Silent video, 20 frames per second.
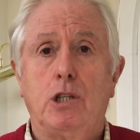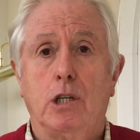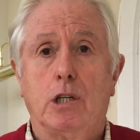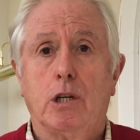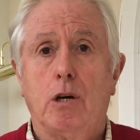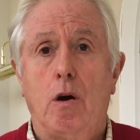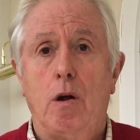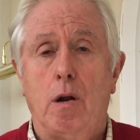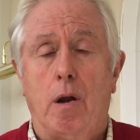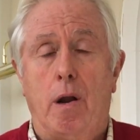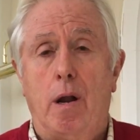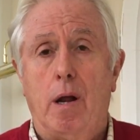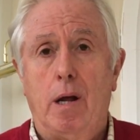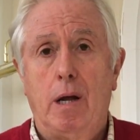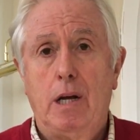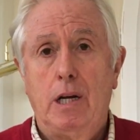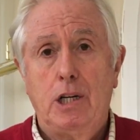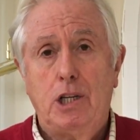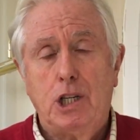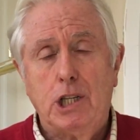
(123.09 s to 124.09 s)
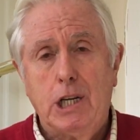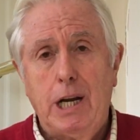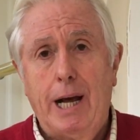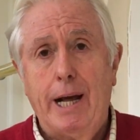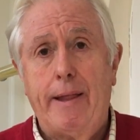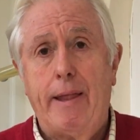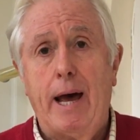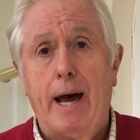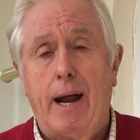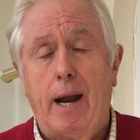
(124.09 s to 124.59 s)
just gone, just
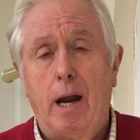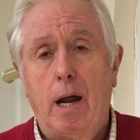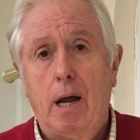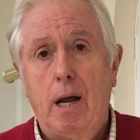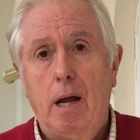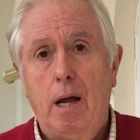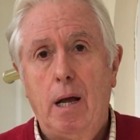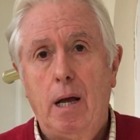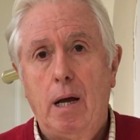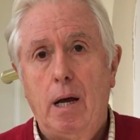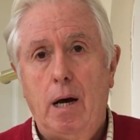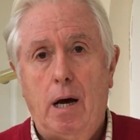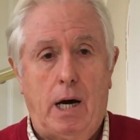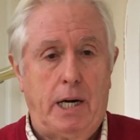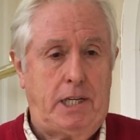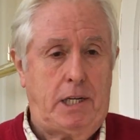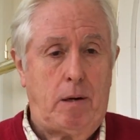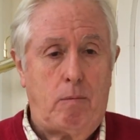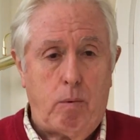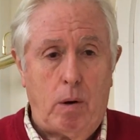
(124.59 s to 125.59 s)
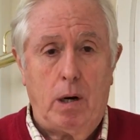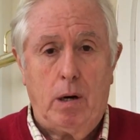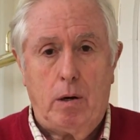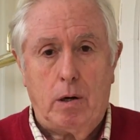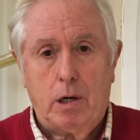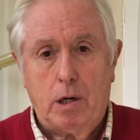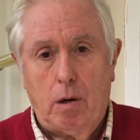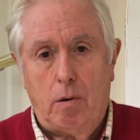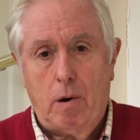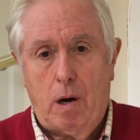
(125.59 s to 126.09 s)
like that. I said,
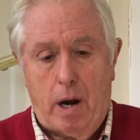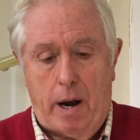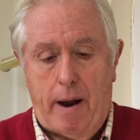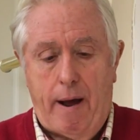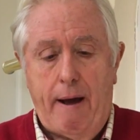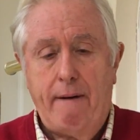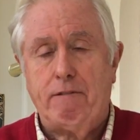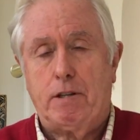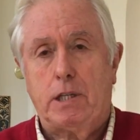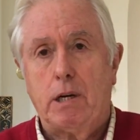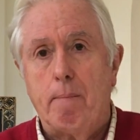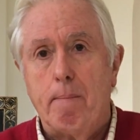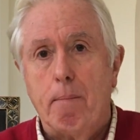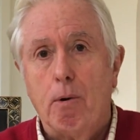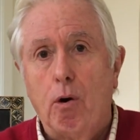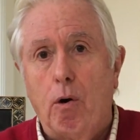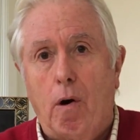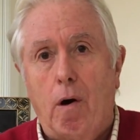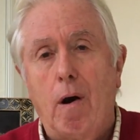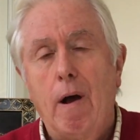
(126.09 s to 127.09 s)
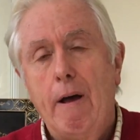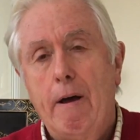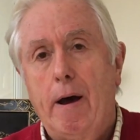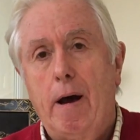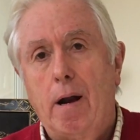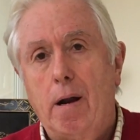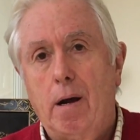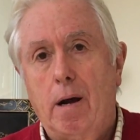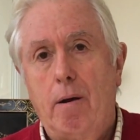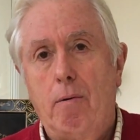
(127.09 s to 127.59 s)
well, go on, have some more.
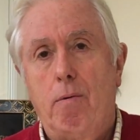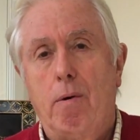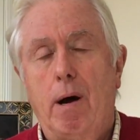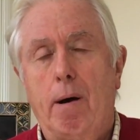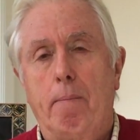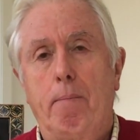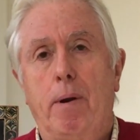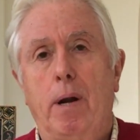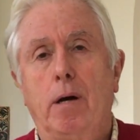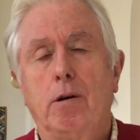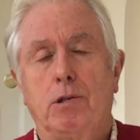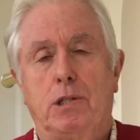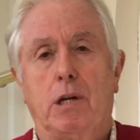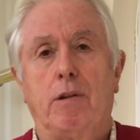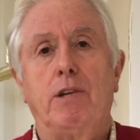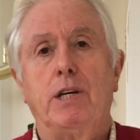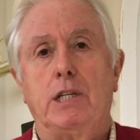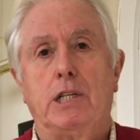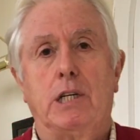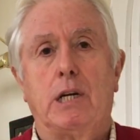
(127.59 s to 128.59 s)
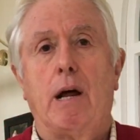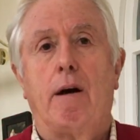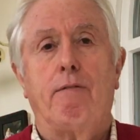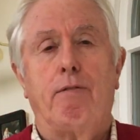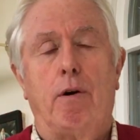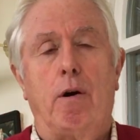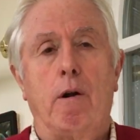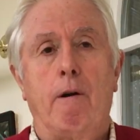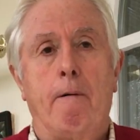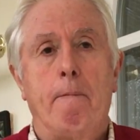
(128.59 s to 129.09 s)
And I rubbed loads of this
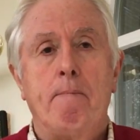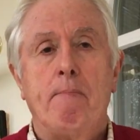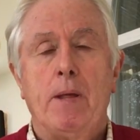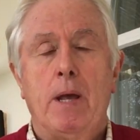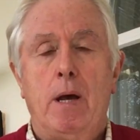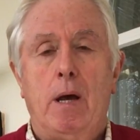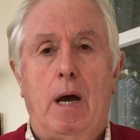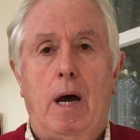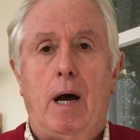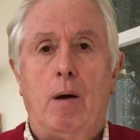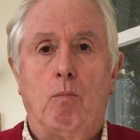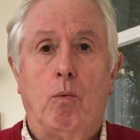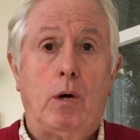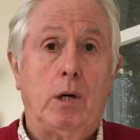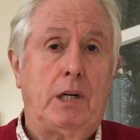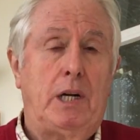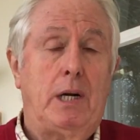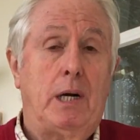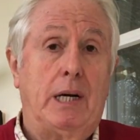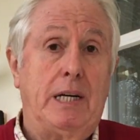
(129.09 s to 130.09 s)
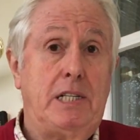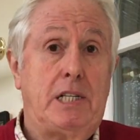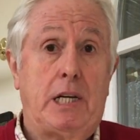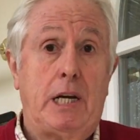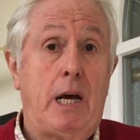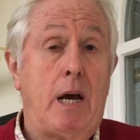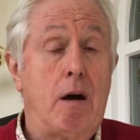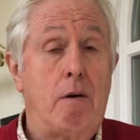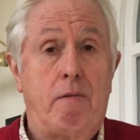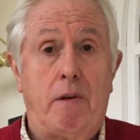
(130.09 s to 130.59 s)
stuff on. And what did I
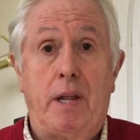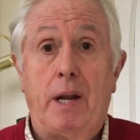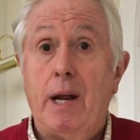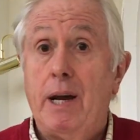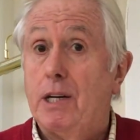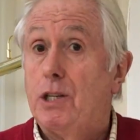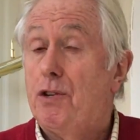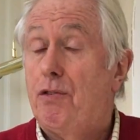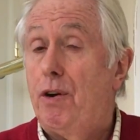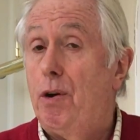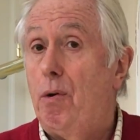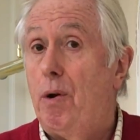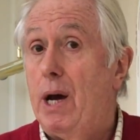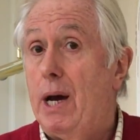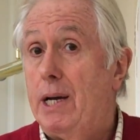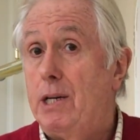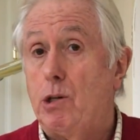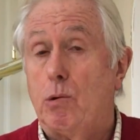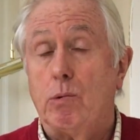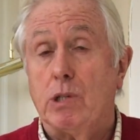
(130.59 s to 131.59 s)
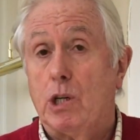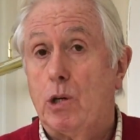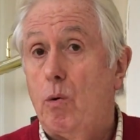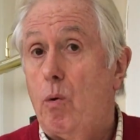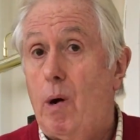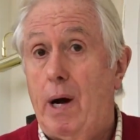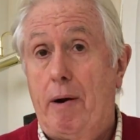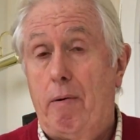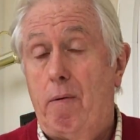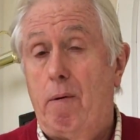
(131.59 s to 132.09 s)
see over the next few days was
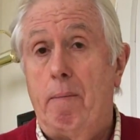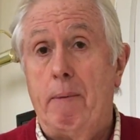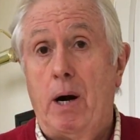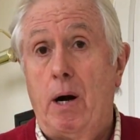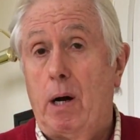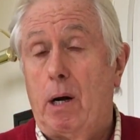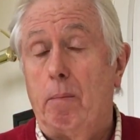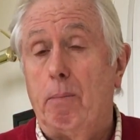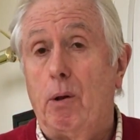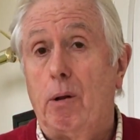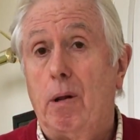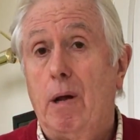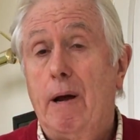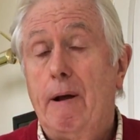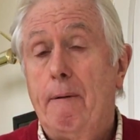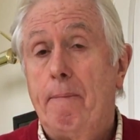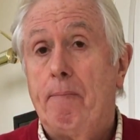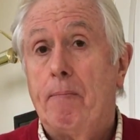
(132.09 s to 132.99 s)
quite remarkable.